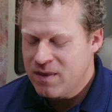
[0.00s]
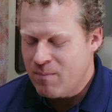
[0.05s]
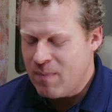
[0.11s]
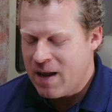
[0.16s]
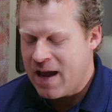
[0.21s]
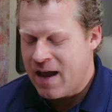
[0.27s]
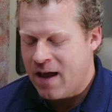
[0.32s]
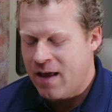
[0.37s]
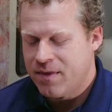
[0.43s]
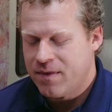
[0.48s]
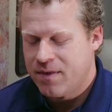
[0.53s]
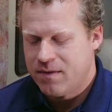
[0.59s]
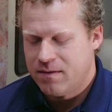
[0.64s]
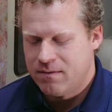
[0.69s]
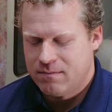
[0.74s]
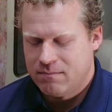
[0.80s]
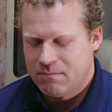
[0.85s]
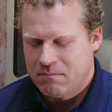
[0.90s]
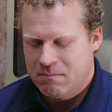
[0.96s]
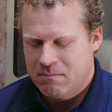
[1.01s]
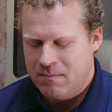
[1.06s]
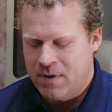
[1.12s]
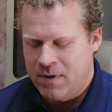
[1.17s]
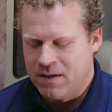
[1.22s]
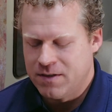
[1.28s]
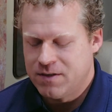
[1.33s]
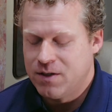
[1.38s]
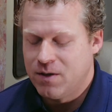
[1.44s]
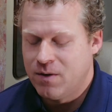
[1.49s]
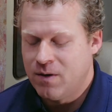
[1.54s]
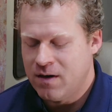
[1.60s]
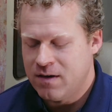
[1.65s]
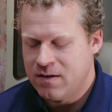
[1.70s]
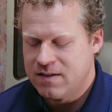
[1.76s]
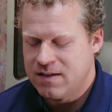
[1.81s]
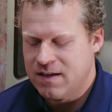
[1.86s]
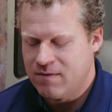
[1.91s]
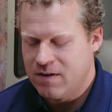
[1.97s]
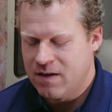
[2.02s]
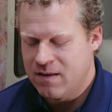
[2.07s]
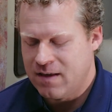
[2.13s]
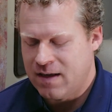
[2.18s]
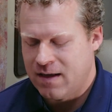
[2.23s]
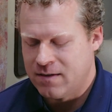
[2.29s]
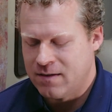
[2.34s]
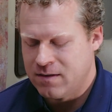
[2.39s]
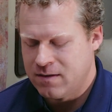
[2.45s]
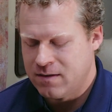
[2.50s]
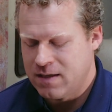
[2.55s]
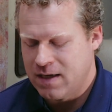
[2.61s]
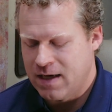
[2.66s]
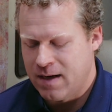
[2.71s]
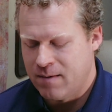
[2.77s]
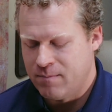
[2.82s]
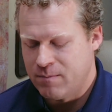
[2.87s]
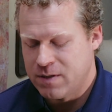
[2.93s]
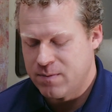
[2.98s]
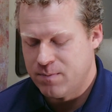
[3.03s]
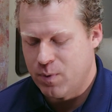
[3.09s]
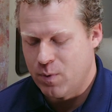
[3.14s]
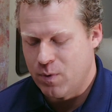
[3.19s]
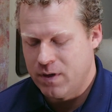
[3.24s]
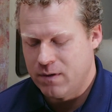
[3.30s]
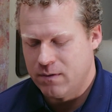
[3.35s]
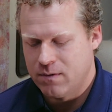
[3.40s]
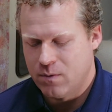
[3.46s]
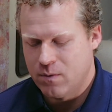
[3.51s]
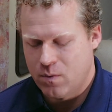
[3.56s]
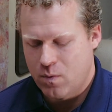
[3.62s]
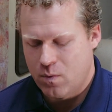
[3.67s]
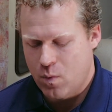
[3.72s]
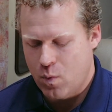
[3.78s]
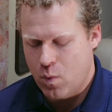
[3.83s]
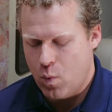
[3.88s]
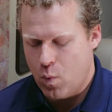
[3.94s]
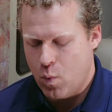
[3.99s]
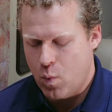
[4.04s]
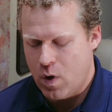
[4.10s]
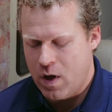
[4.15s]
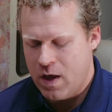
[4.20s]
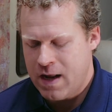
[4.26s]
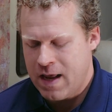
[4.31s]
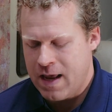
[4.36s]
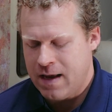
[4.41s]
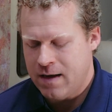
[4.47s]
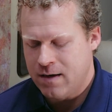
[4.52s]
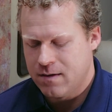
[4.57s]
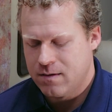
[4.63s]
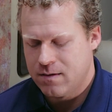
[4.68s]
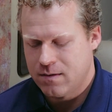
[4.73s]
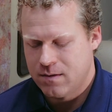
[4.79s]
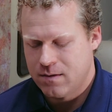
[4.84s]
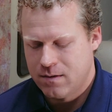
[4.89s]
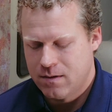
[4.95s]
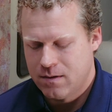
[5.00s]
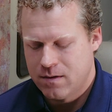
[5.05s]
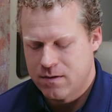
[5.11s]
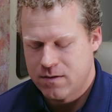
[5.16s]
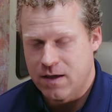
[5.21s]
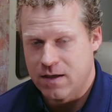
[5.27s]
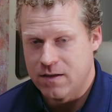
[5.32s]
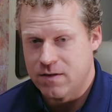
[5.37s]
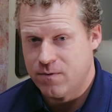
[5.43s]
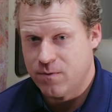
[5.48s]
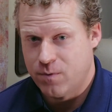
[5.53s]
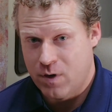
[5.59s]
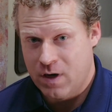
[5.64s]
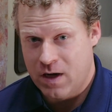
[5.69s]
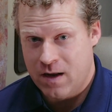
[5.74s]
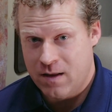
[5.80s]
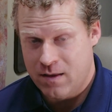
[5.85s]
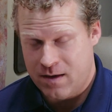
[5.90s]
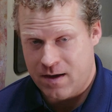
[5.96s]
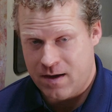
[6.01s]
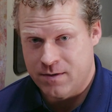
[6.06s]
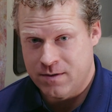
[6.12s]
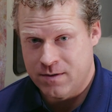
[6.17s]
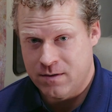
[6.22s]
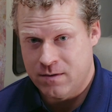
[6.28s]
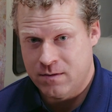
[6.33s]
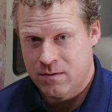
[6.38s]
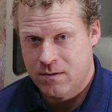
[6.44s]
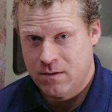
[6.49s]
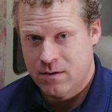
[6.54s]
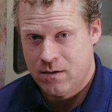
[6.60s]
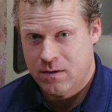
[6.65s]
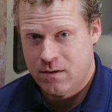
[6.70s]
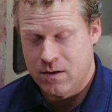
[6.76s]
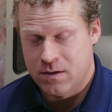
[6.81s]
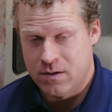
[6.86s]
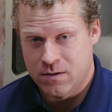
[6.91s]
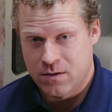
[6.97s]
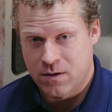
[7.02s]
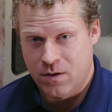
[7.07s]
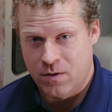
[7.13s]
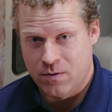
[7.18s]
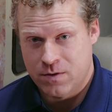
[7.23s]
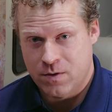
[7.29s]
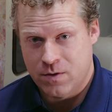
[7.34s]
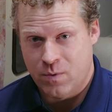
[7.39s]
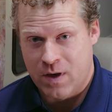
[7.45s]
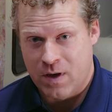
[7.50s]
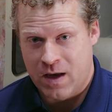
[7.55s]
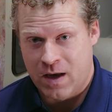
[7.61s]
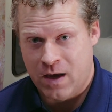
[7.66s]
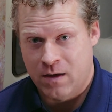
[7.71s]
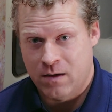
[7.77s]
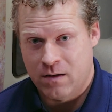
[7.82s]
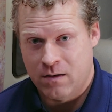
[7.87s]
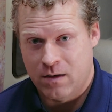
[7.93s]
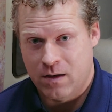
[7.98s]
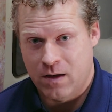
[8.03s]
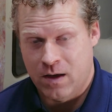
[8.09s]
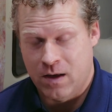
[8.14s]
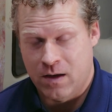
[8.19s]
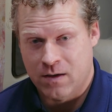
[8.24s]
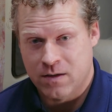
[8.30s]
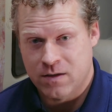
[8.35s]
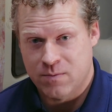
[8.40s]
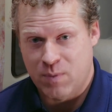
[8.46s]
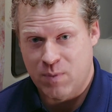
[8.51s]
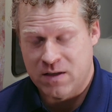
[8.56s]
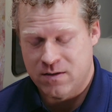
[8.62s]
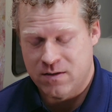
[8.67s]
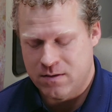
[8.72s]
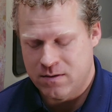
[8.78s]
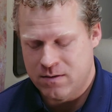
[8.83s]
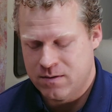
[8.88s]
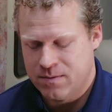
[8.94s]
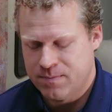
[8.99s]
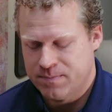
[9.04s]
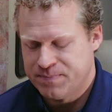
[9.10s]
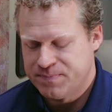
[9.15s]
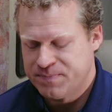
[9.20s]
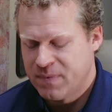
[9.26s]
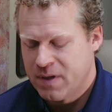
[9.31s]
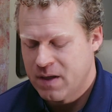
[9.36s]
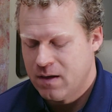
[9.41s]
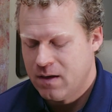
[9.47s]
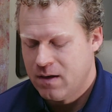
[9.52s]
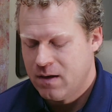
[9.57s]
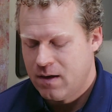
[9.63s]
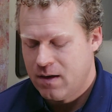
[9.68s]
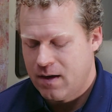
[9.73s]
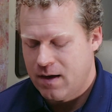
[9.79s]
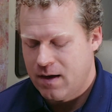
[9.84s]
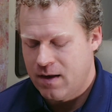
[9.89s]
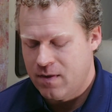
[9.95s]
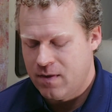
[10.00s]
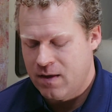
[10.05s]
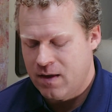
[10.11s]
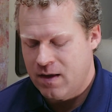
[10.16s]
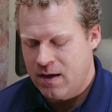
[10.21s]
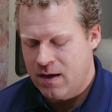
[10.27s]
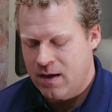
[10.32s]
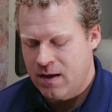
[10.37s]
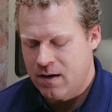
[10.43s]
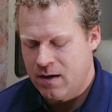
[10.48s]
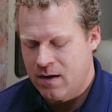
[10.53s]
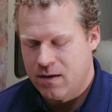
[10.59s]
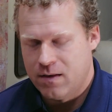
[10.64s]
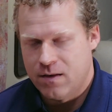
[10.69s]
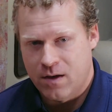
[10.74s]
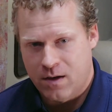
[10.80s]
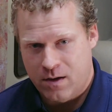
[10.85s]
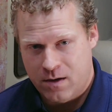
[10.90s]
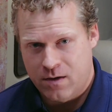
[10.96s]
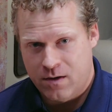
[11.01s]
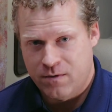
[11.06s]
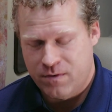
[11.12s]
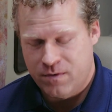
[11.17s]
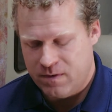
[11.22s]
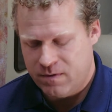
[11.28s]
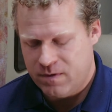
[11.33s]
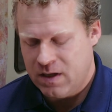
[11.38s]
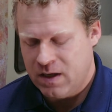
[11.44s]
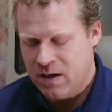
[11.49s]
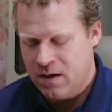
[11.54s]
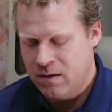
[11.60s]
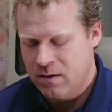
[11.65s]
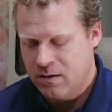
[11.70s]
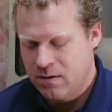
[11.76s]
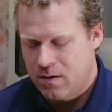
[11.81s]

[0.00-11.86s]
the math, 270,000 times 0.18, so that's 48,000 that just goes away in expenses. And then the 150,